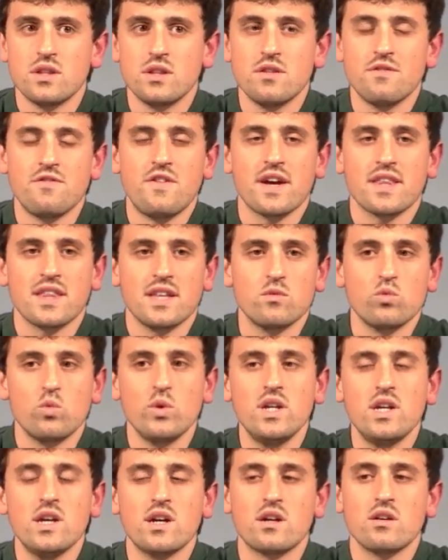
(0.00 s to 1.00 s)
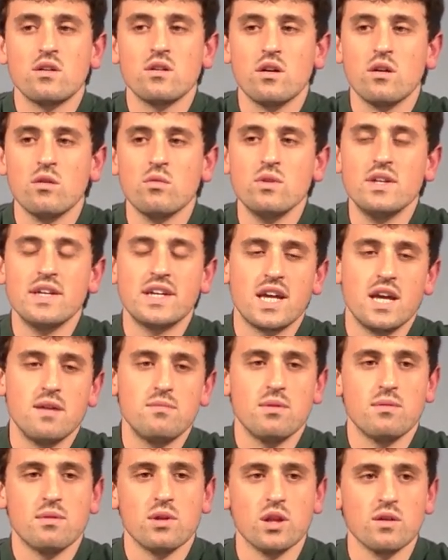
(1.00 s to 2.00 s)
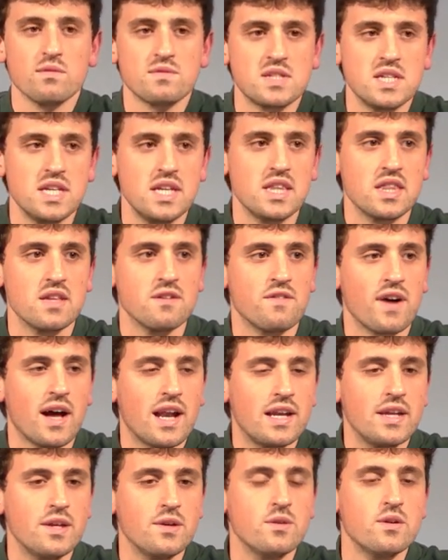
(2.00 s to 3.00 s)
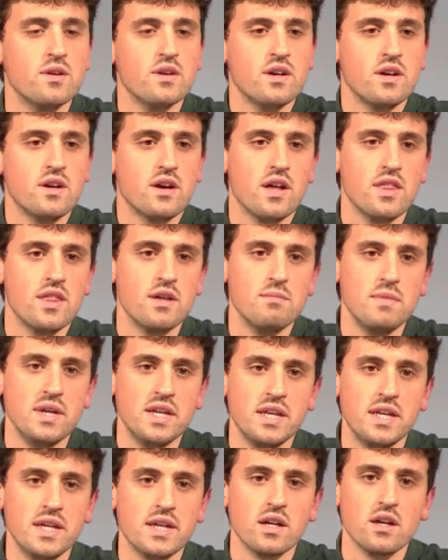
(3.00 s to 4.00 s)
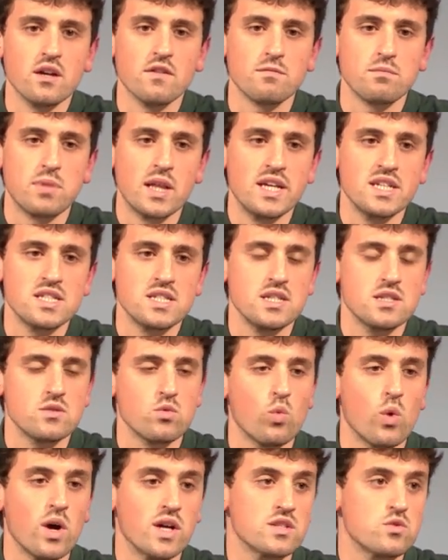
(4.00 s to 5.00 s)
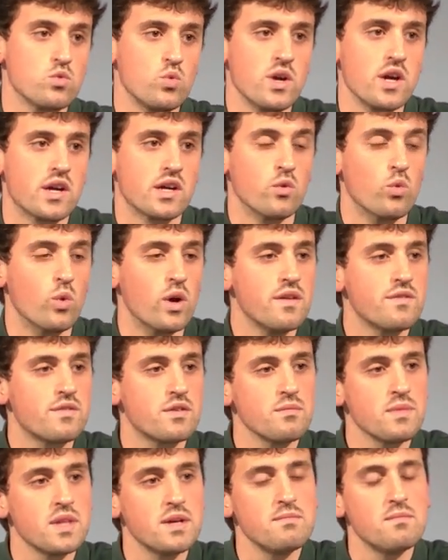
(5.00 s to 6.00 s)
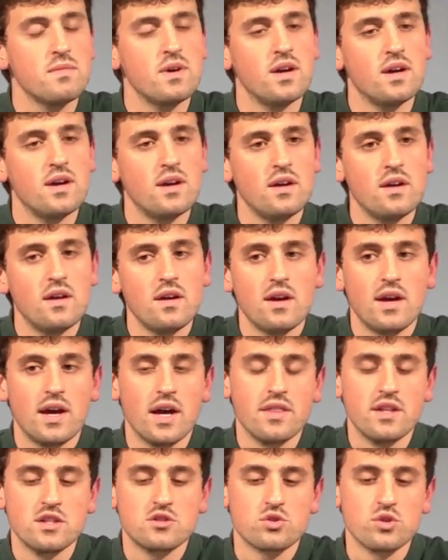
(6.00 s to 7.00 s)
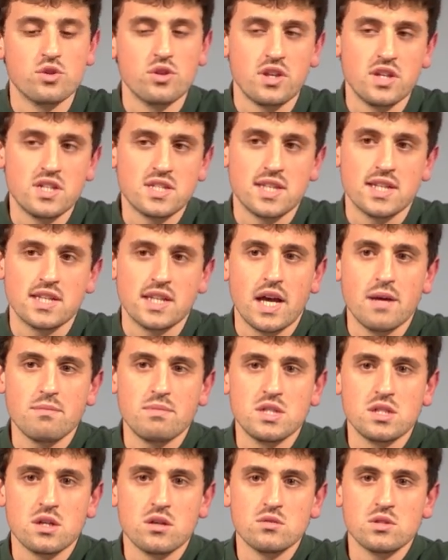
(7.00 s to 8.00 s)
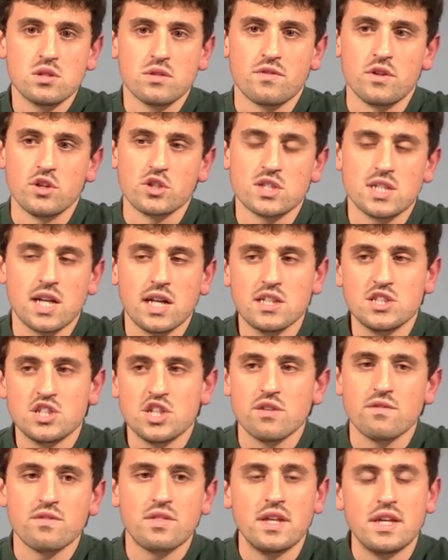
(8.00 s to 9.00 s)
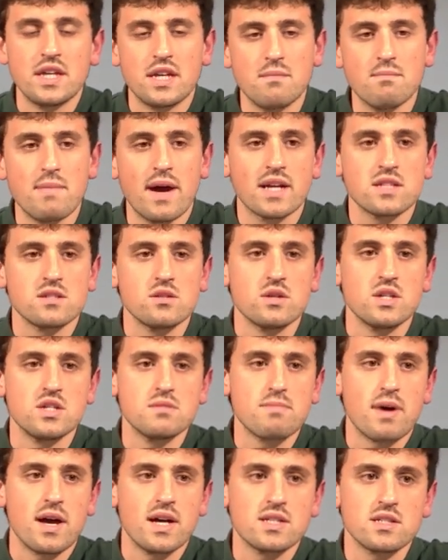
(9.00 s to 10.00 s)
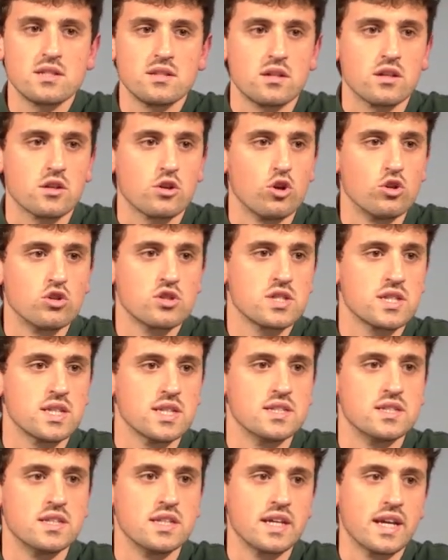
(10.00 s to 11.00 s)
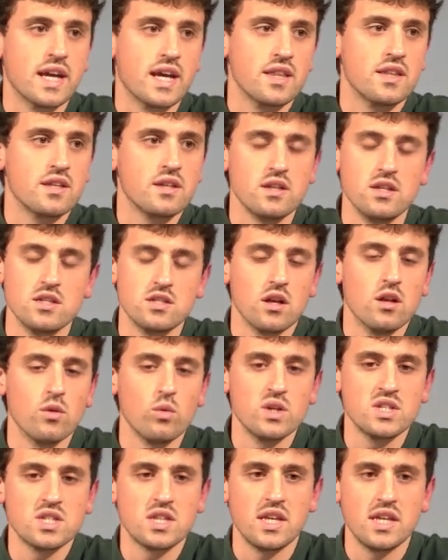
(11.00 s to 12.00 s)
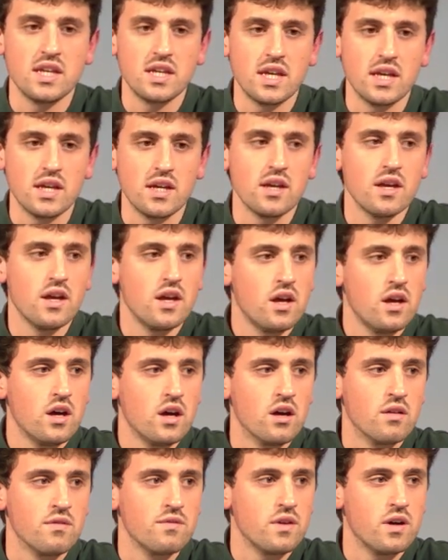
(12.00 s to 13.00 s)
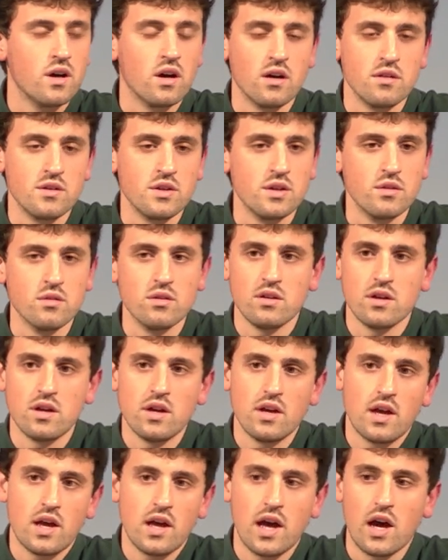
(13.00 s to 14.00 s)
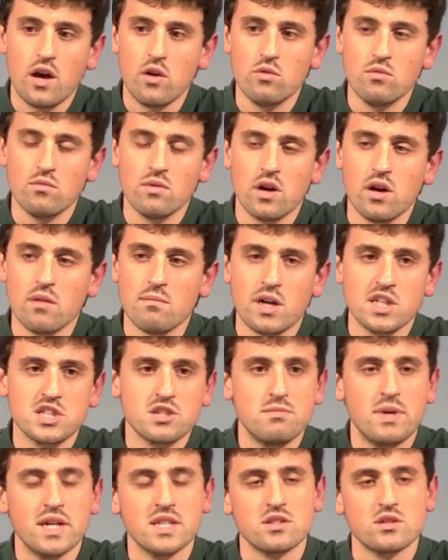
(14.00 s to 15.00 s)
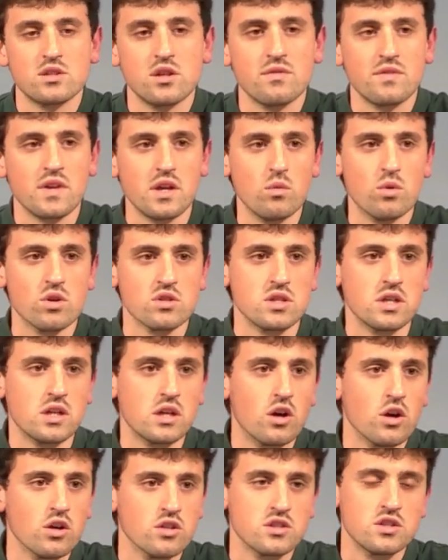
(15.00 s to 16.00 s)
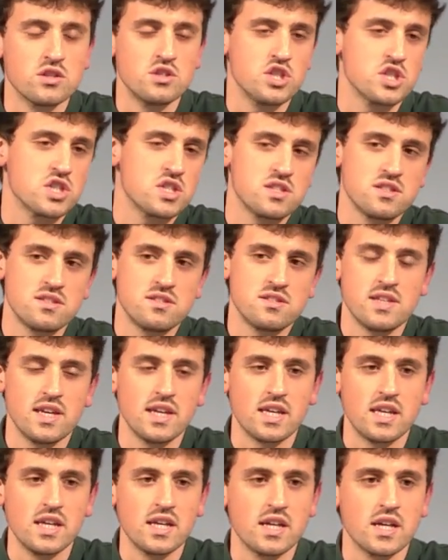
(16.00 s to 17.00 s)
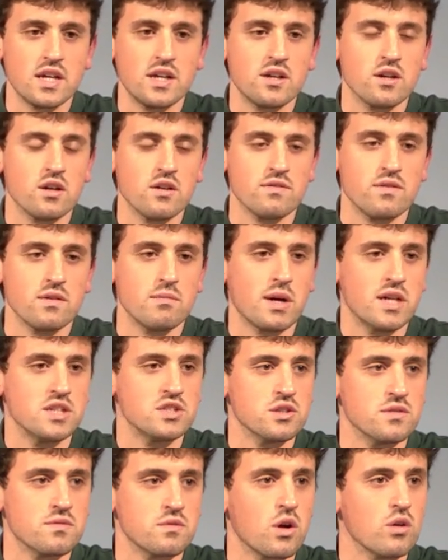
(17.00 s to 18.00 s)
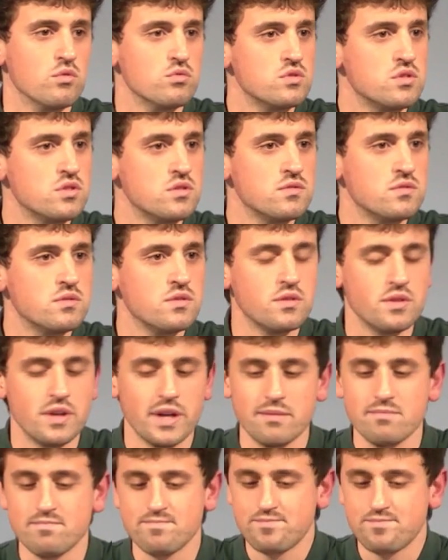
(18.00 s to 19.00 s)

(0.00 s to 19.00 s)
the fact that we are only capable of seeing the value and the meaning of places once we are away from them. And the truth is that episodes of nostalgia, of thinking back to his past, are constant in Ged. He's always thinking of, uh, you know, how much better off he was in Gont just taking care of a bunch of goats. Yeah.